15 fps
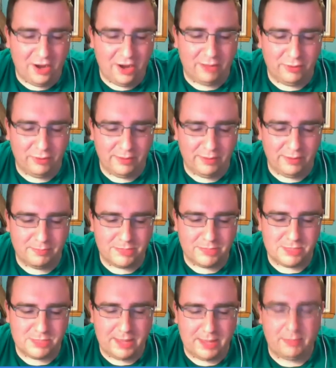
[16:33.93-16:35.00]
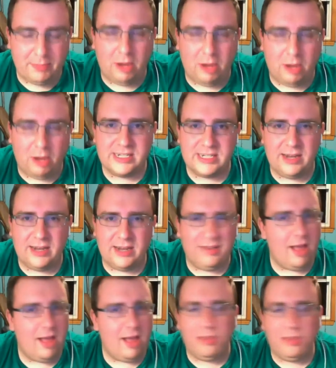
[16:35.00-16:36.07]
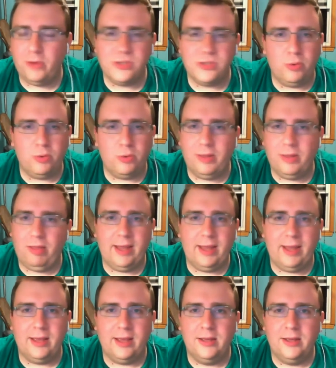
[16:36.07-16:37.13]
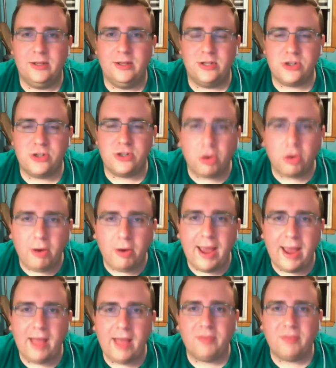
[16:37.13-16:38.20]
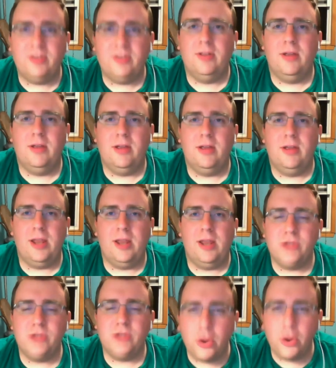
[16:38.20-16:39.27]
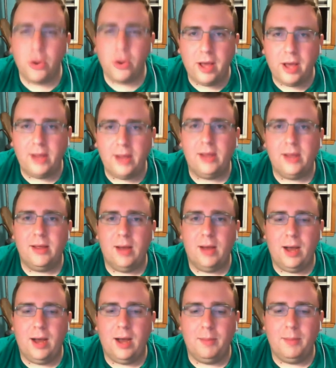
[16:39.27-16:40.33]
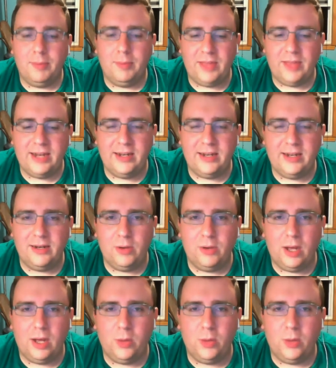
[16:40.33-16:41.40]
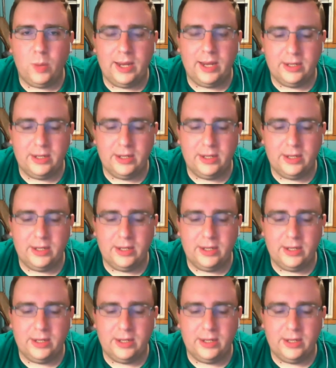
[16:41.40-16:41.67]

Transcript: really just became cognizant. I thought it was only like StarCraft, Dota, but then when